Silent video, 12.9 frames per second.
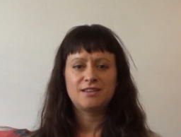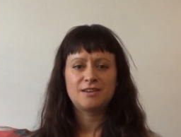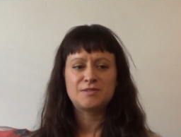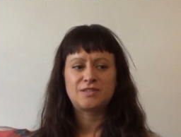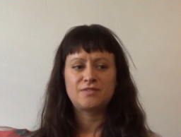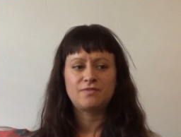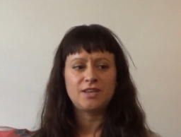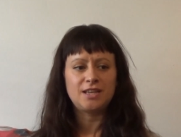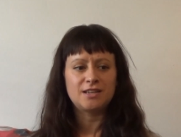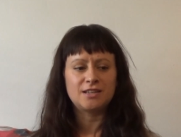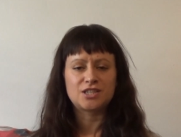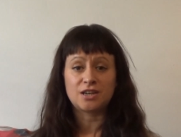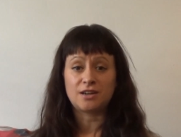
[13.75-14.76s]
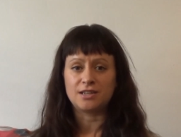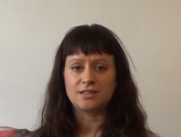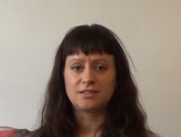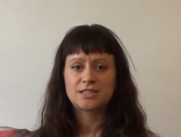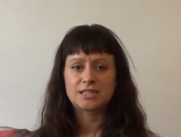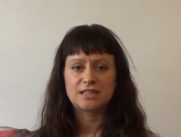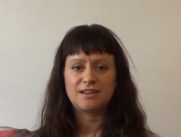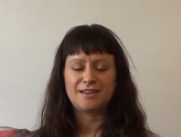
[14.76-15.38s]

I was a vegan child